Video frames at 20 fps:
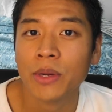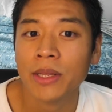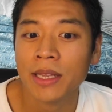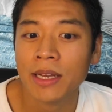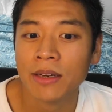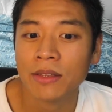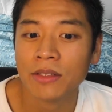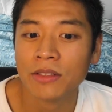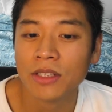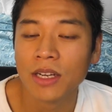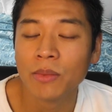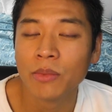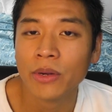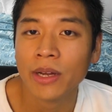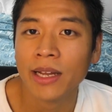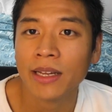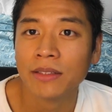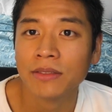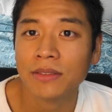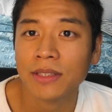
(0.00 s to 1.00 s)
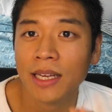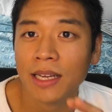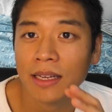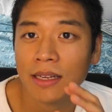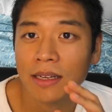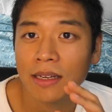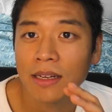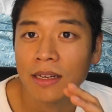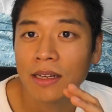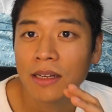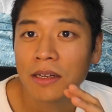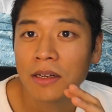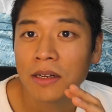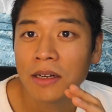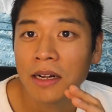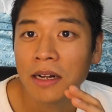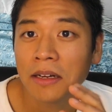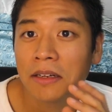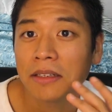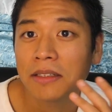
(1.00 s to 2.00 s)
when they're in the subways.
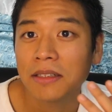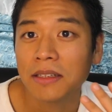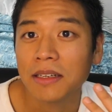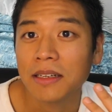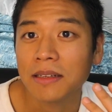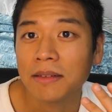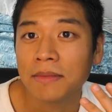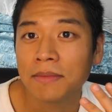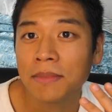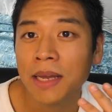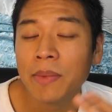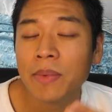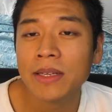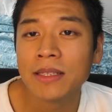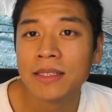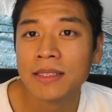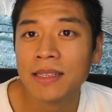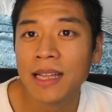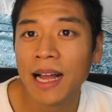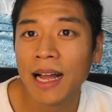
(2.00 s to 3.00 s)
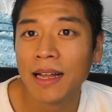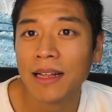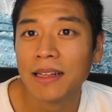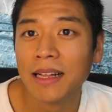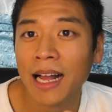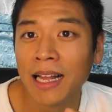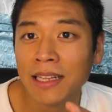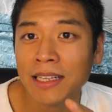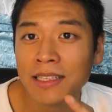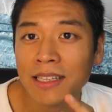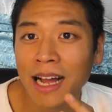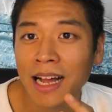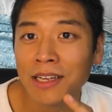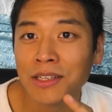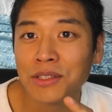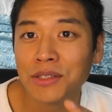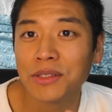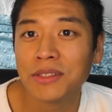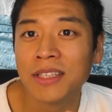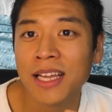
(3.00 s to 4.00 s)
I
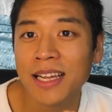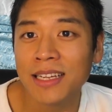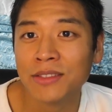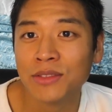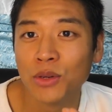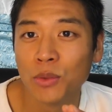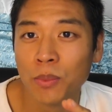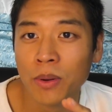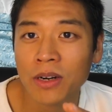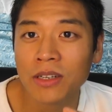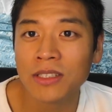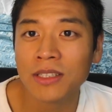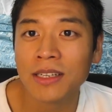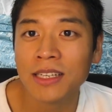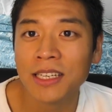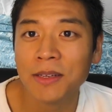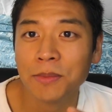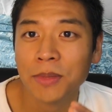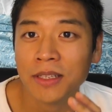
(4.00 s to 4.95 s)
shouldn't take it so personally,